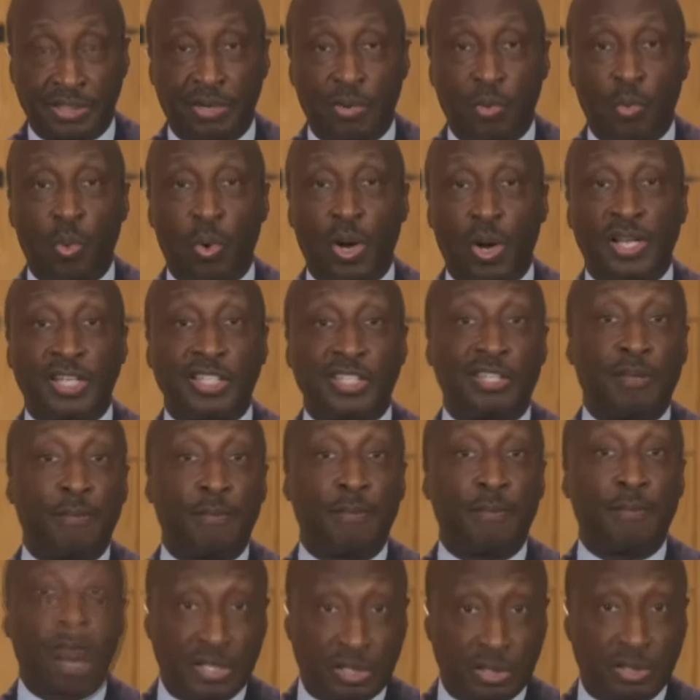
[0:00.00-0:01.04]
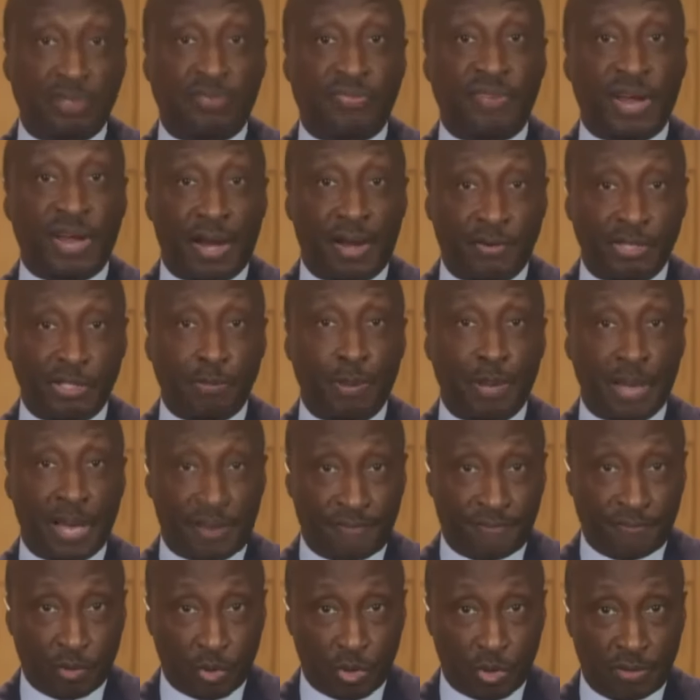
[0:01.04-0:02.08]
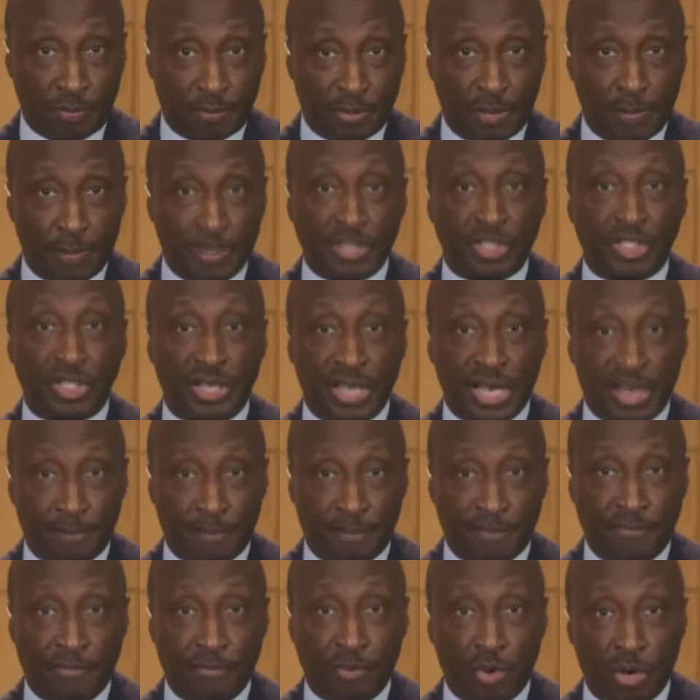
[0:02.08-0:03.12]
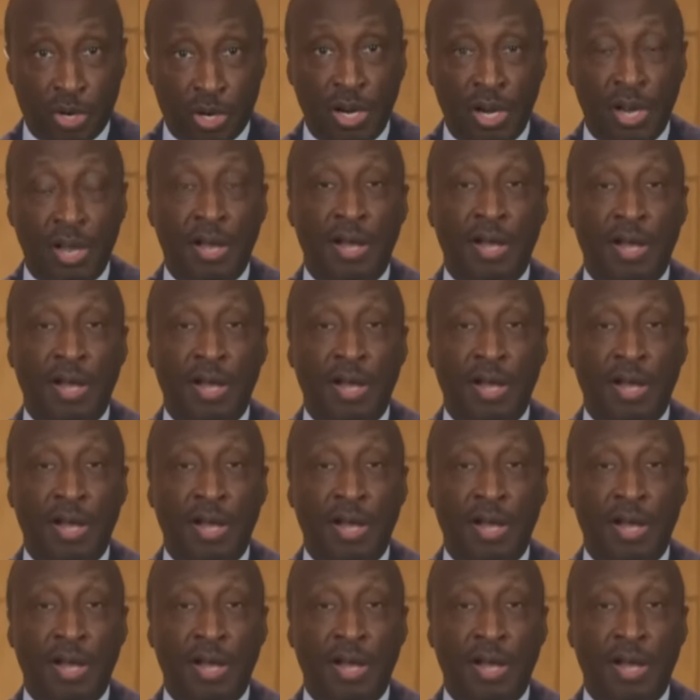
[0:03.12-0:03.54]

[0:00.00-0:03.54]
So one is the measles virus platform. You mentioned that before.